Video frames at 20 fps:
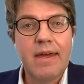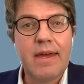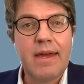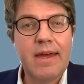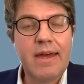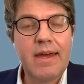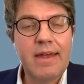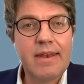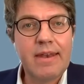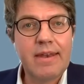
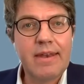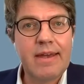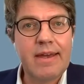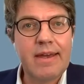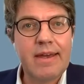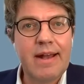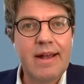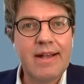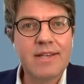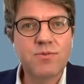And
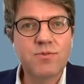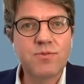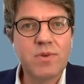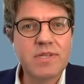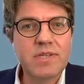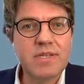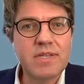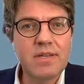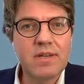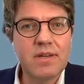as we
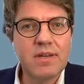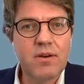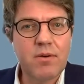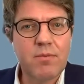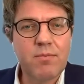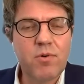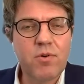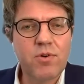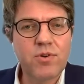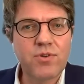see a
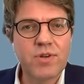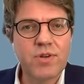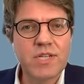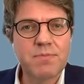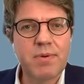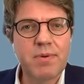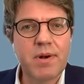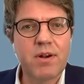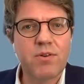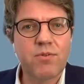more
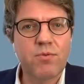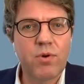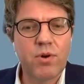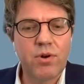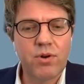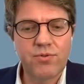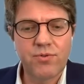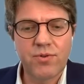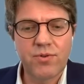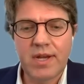transparent
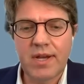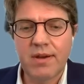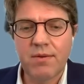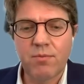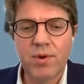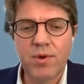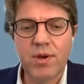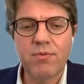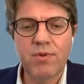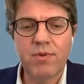world today,
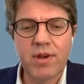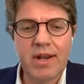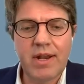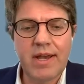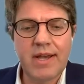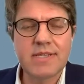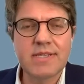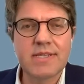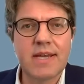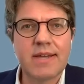we
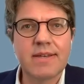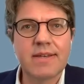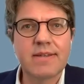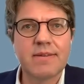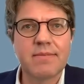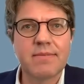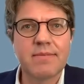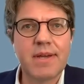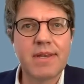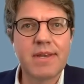realize that
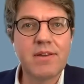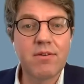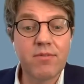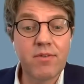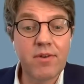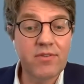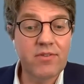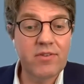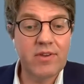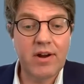many of
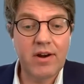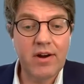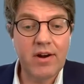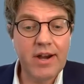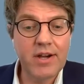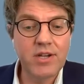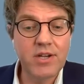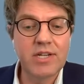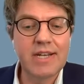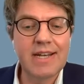us are
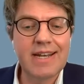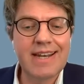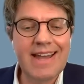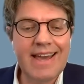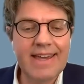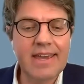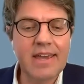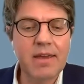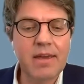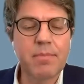actually
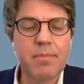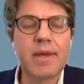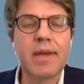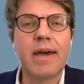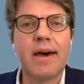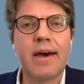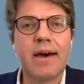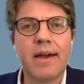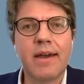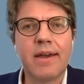lagging
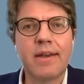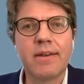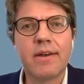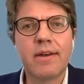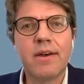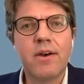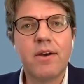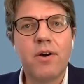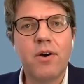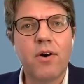behind
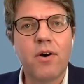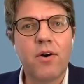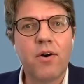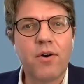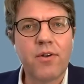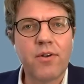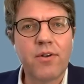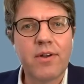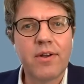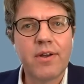
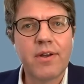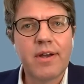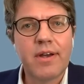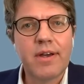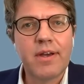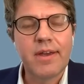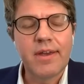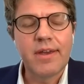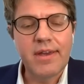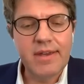on
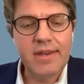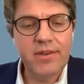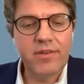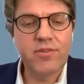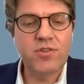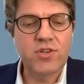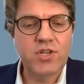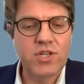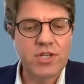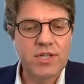
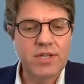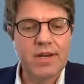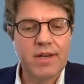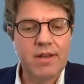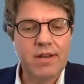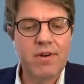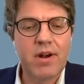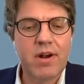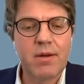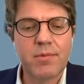ESG,
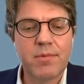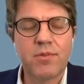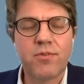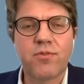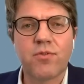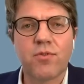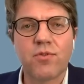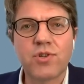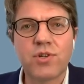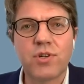environment,
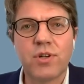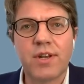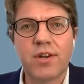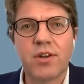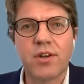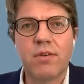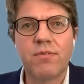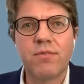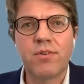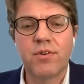social, and
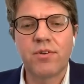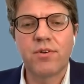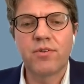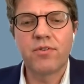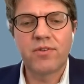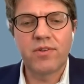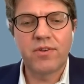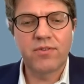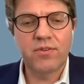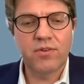governance
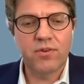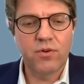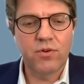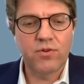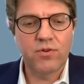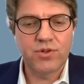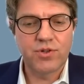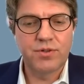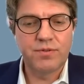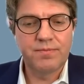
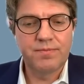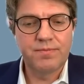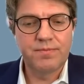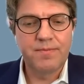disclosure.